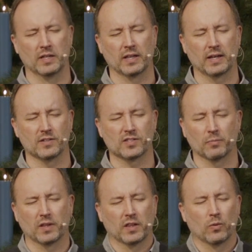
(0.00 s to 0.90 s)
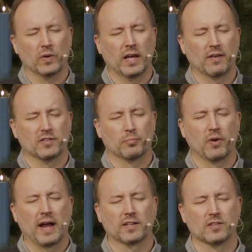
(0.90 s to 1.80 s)
That is something that we have to
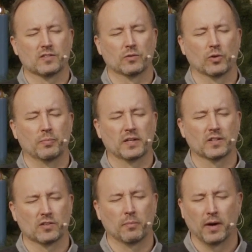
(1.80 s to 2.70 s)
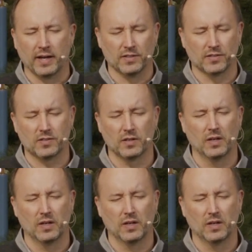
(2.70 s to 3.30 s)
practice, Lord, because our minds